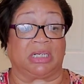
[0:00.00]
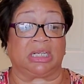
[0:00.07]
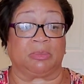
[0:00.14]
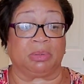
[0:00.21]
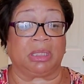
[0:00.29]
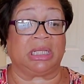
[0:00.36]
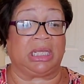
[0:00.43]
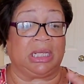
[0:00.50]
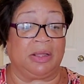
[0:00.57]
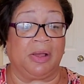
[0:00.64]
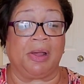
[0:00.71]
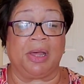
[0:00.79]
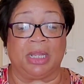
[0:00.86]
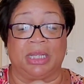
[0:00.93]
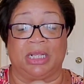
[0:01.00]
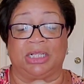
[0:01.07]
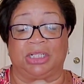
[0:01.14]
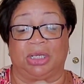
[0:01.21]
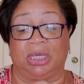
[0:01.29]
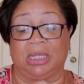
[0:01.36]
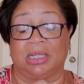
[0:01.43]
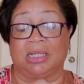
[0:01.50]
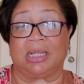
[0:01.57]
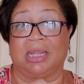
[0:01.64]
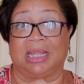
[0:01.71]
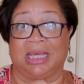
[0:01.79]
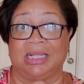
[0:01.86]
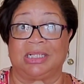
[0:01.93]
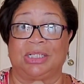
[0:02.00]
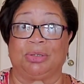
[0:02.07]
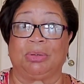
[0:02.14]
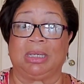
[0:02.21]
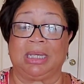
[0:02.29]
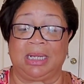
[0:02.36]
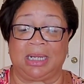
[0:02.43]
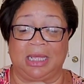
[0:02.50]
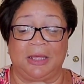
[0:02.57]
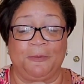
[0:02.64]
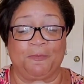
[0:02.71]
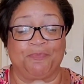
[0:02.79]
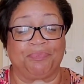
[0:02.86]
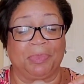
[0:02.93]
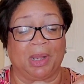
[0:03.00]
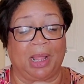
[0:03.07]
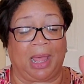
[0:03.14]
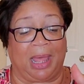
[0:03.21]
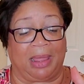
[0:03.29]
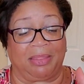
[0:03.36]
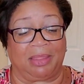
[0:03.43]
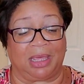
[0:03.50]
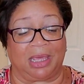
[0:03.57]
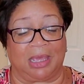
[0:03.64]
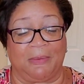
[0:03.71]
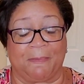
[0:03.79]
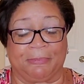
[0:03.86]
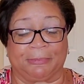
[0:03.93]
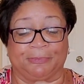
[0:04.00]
Typically, the zucchini and the